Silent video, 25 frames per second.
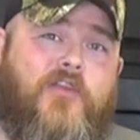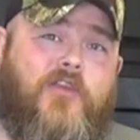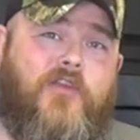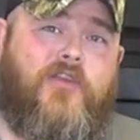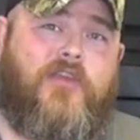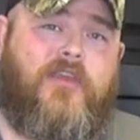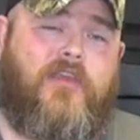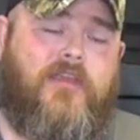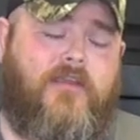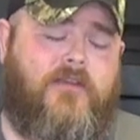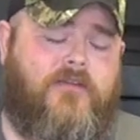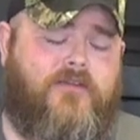
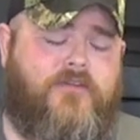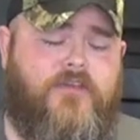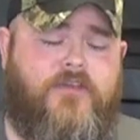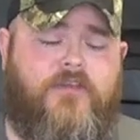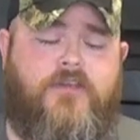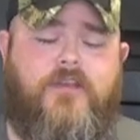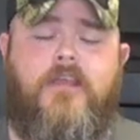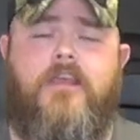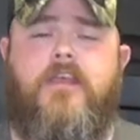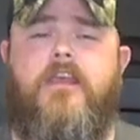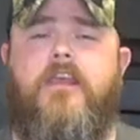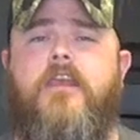cooking.
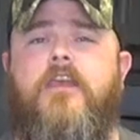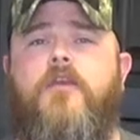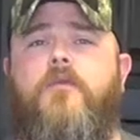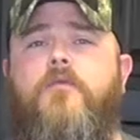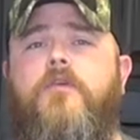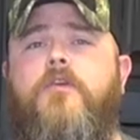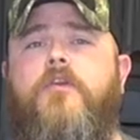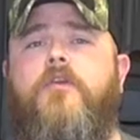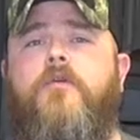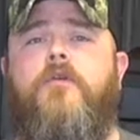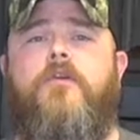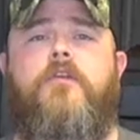Today
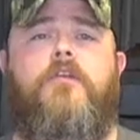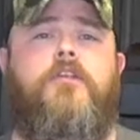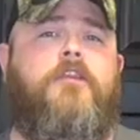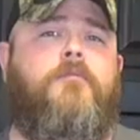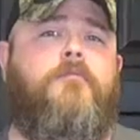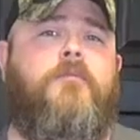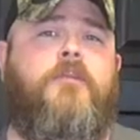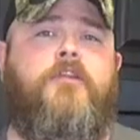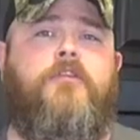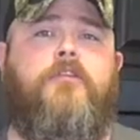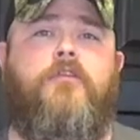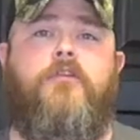we're going to
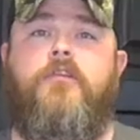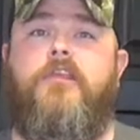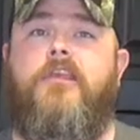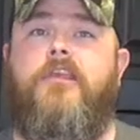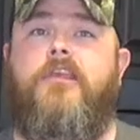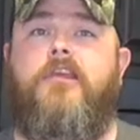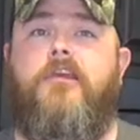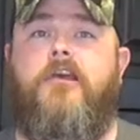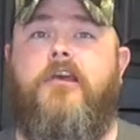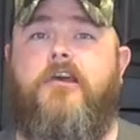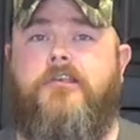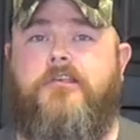be
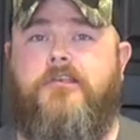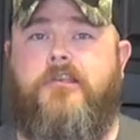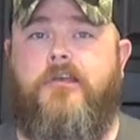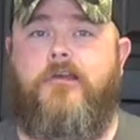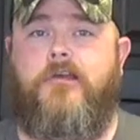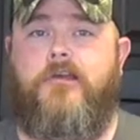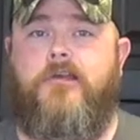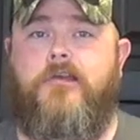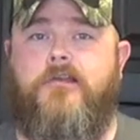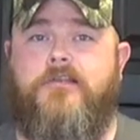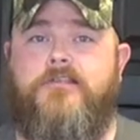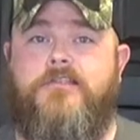dooking hot
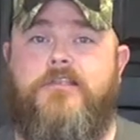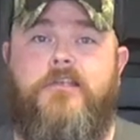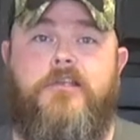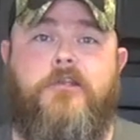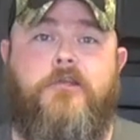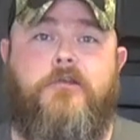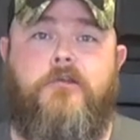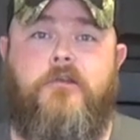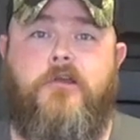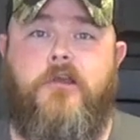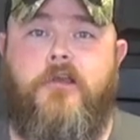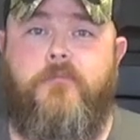dogs in
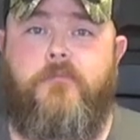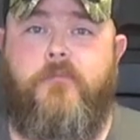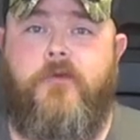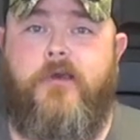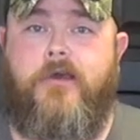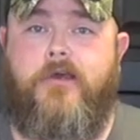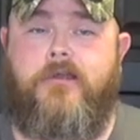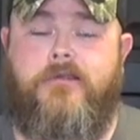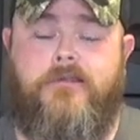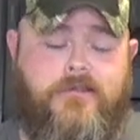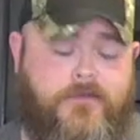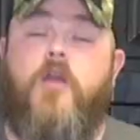a crock
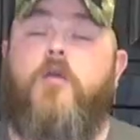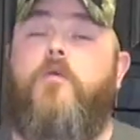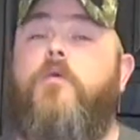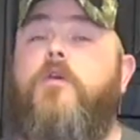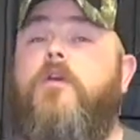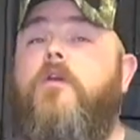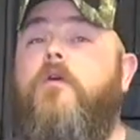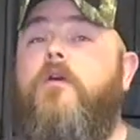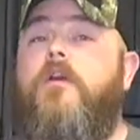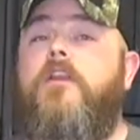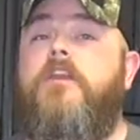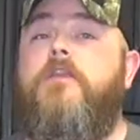pot
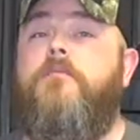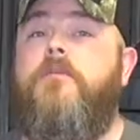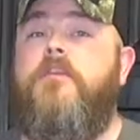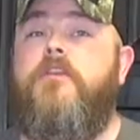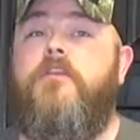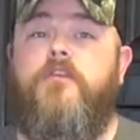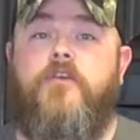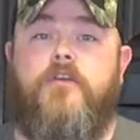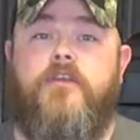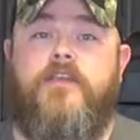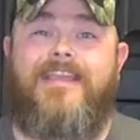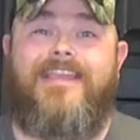we're going to be
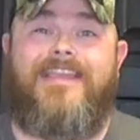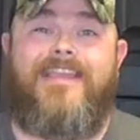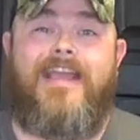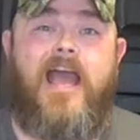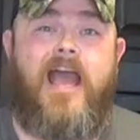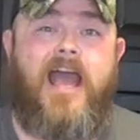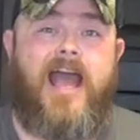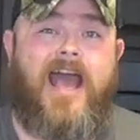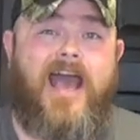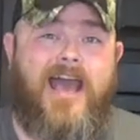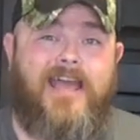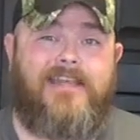cooking
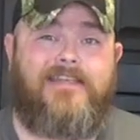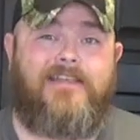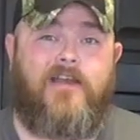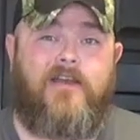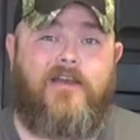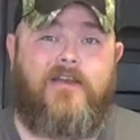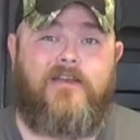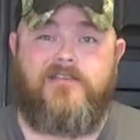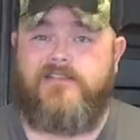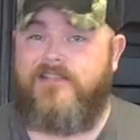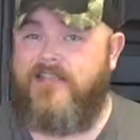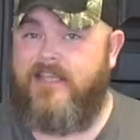hot
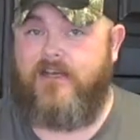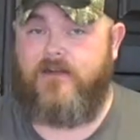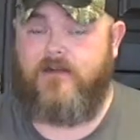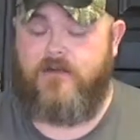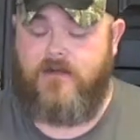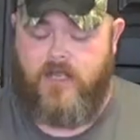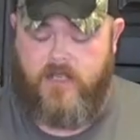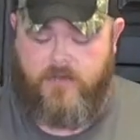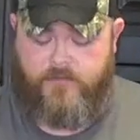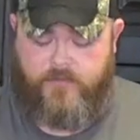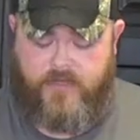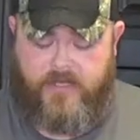dogs in a
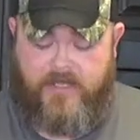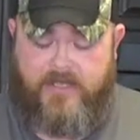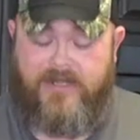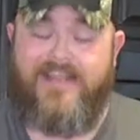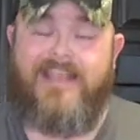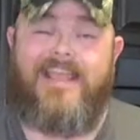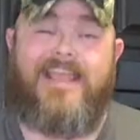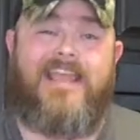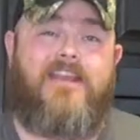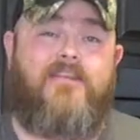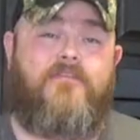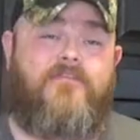crock pot.
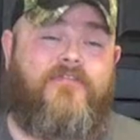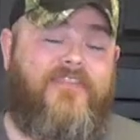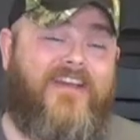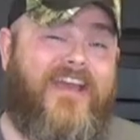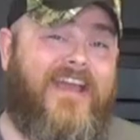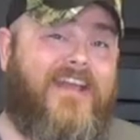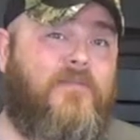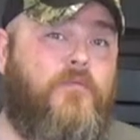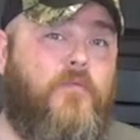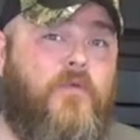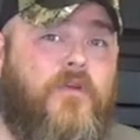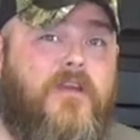In
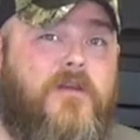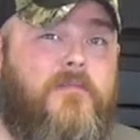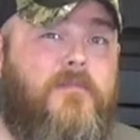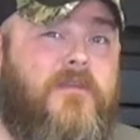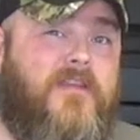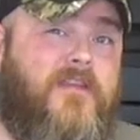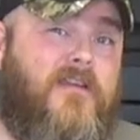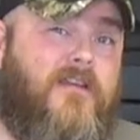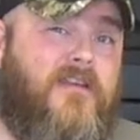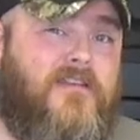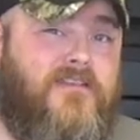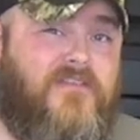fact, we're going to
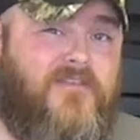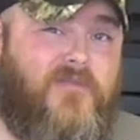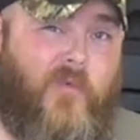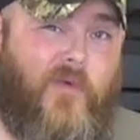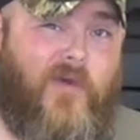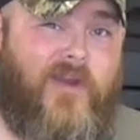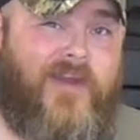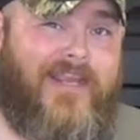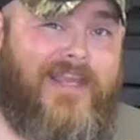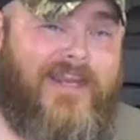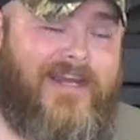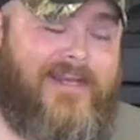be cooking
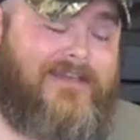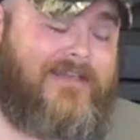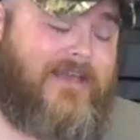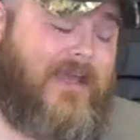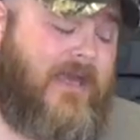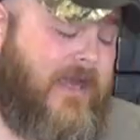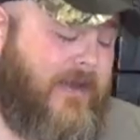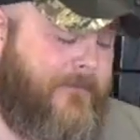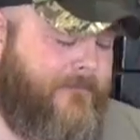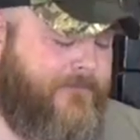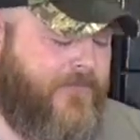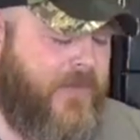20 at a
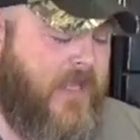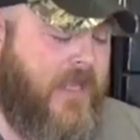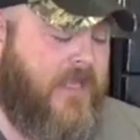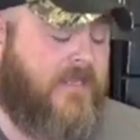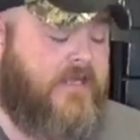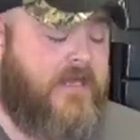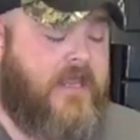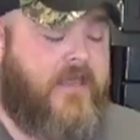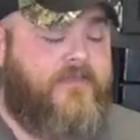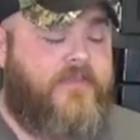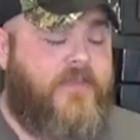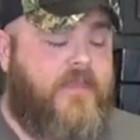time.
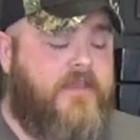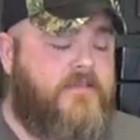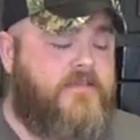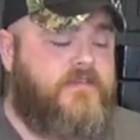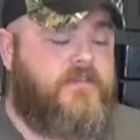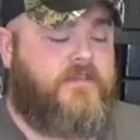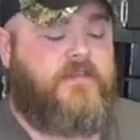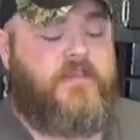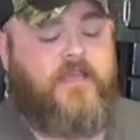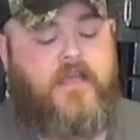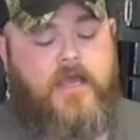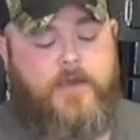Now
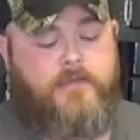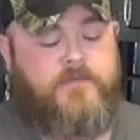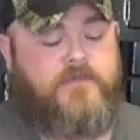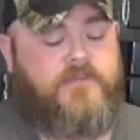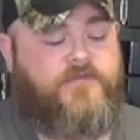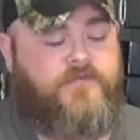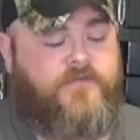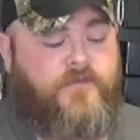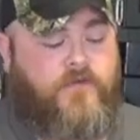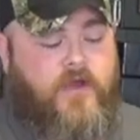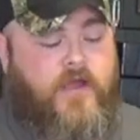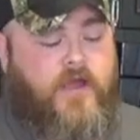this comes
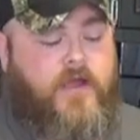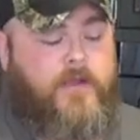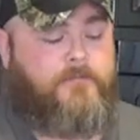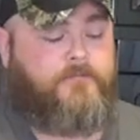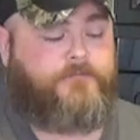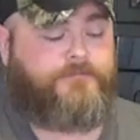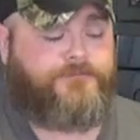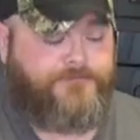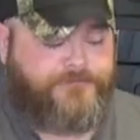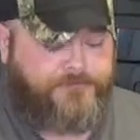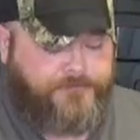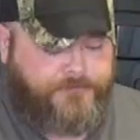
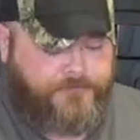from